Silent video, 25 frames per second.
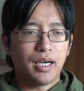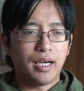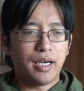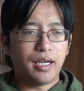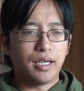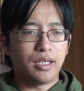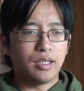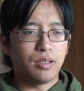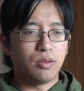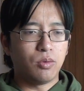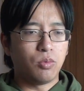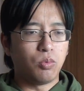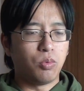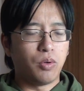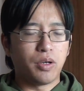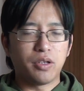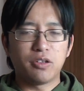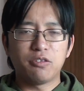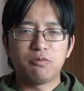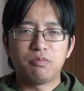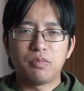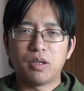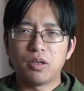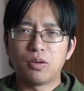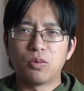And
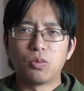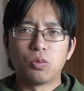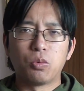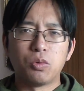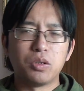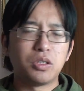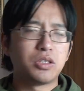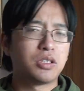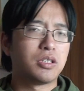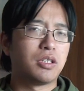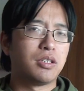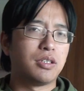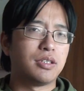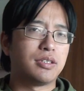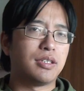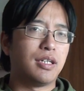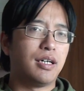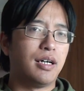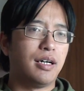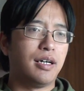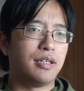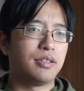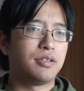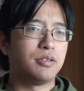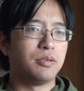one of my wish list
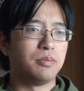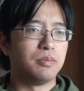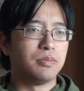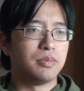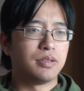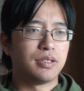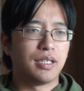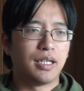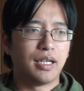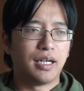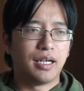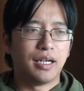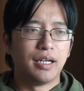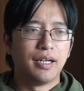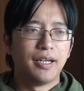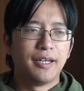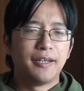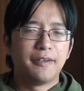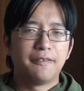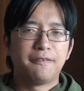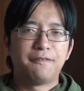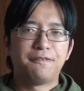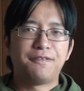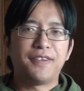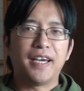items are
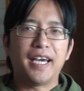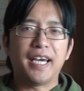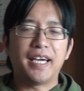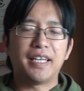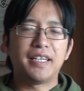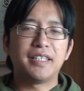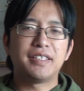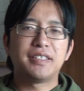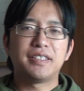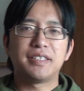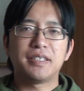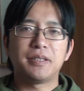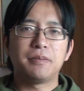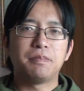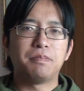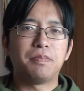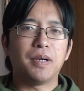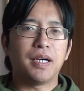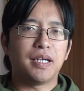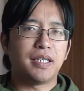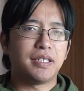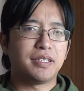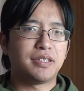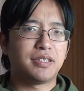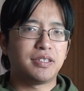
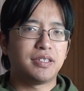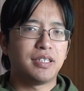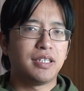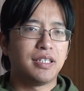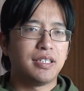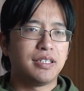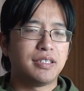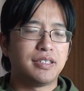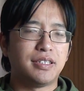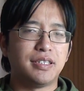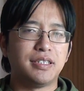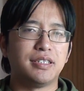fantasy-based